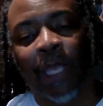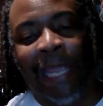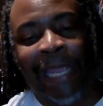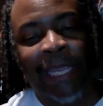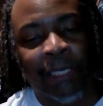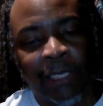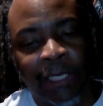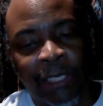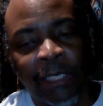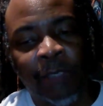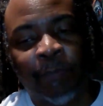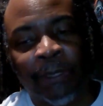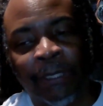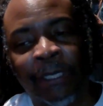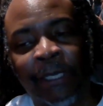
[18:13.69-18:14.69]
a
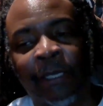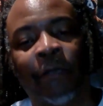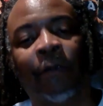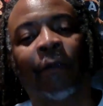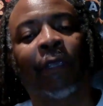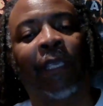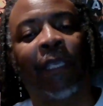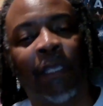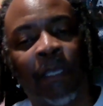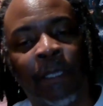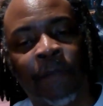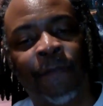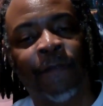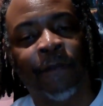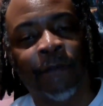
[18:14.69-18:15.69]
key player
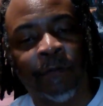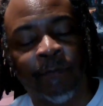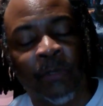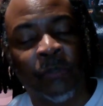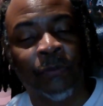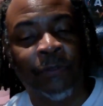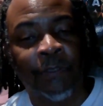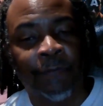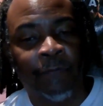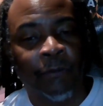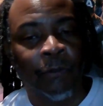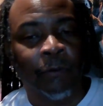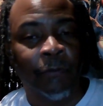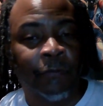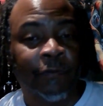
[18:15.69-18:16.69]
in this
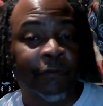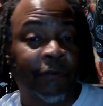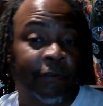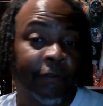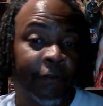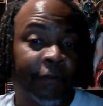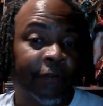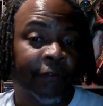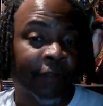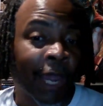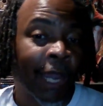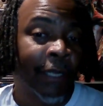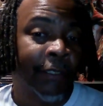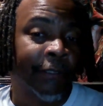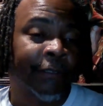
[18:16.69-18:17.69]
multiverse
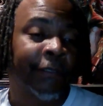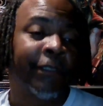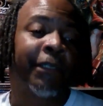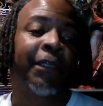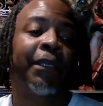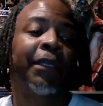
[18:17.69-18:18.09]
saga.